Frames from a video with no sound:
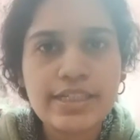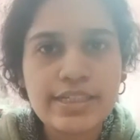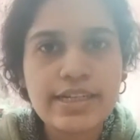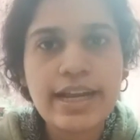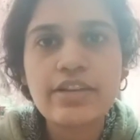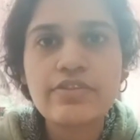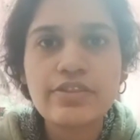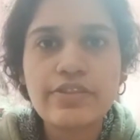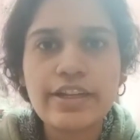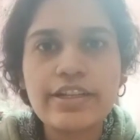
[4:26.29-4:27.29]
interact
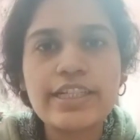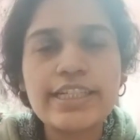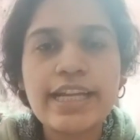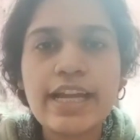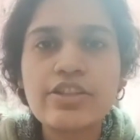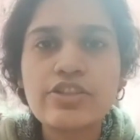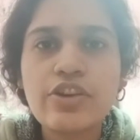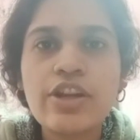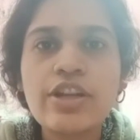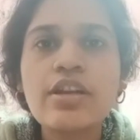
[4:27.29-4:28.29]
with faculty and
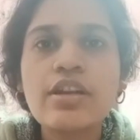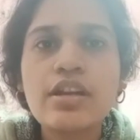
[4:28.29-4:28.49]
your